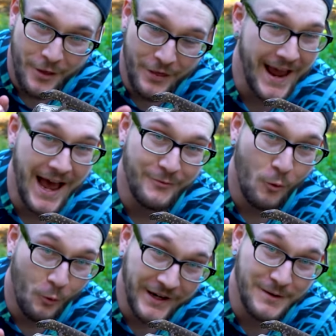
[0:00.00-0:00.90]
They have a
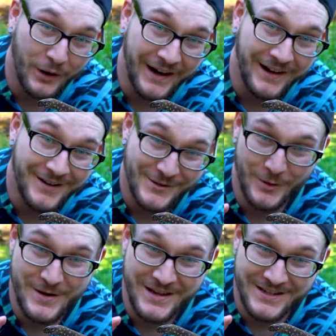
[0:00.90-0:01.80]
wicked bite, so
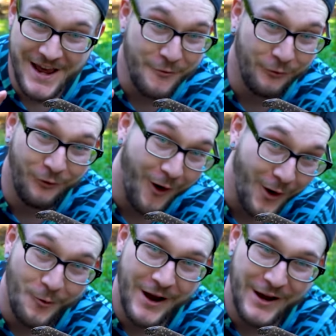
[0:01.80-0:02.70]
I'm gonna stay far
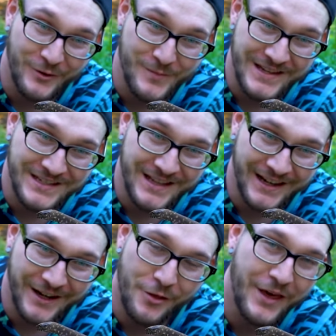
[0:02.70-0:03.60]
away from this thing.